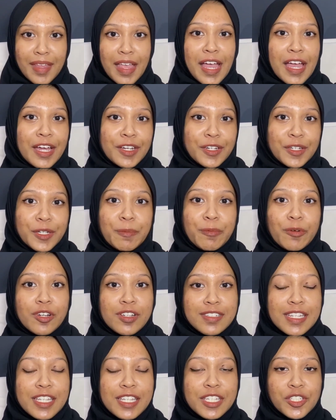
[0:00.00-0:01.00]
The process
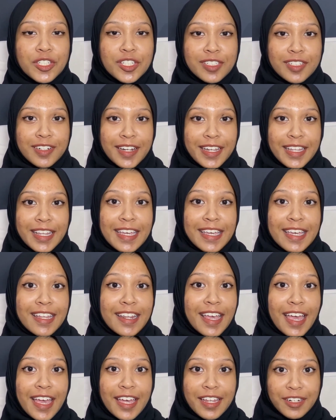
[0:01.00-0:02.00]
generates heat
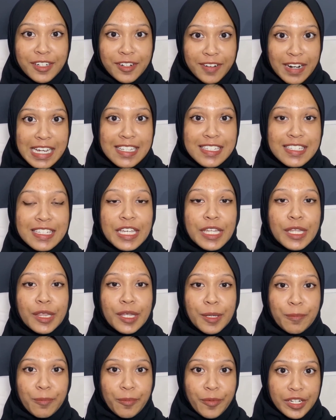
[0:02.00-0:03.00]
and a rise in
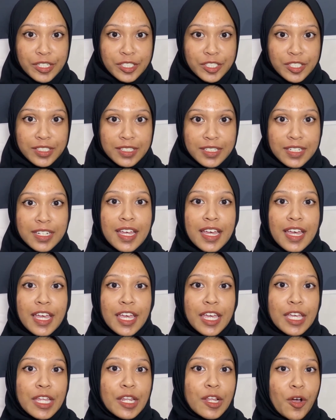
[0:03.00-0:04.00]
temperature in
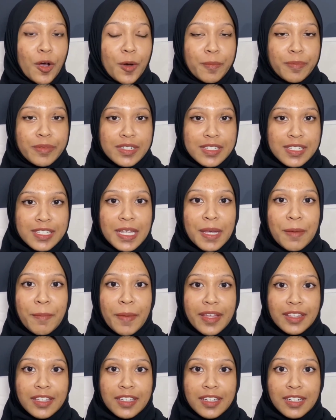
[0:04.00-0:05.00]
composting
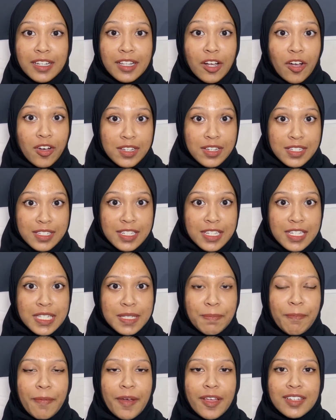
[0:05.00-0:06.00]
material causes
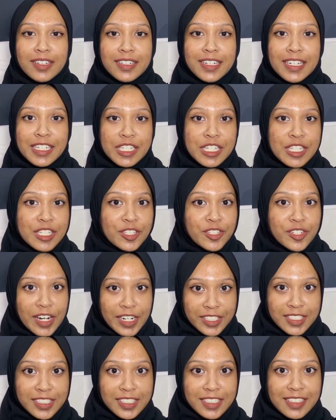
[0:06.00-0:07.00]
pathogen
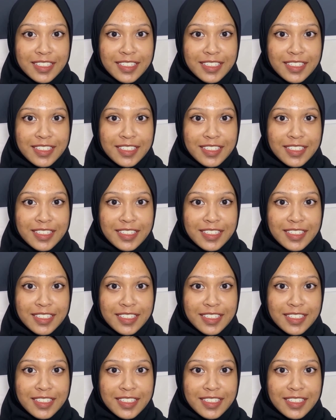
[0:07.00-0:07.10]
destruction.